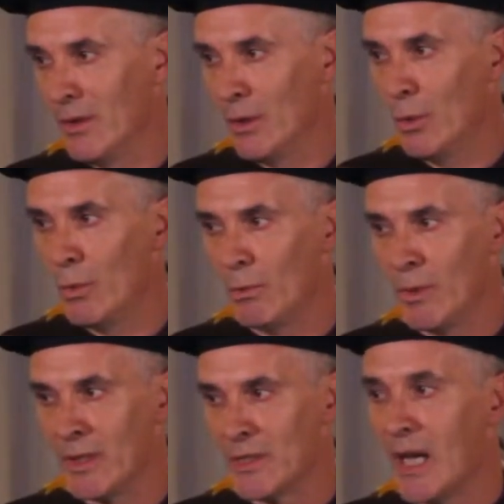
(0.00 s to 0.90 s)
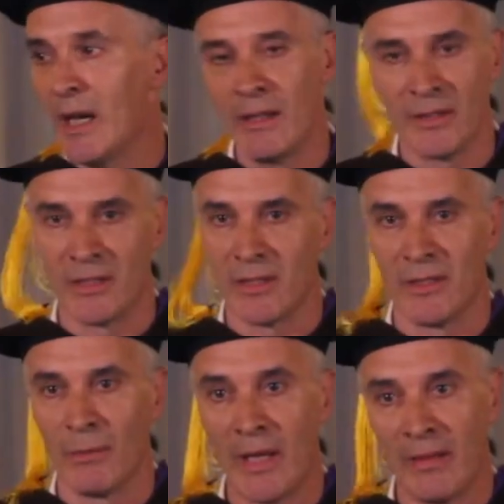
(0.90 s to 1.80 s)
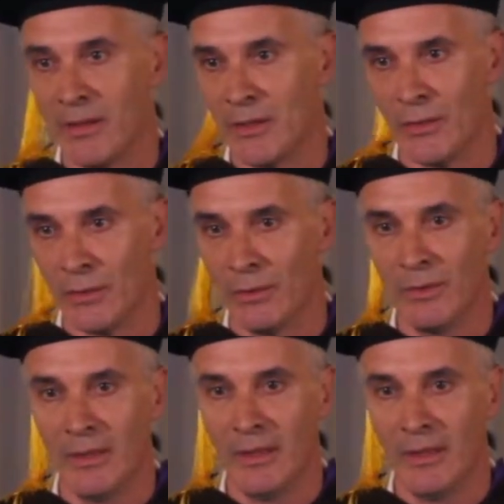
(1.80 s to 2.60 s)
knowing when the silence is the right thing to do,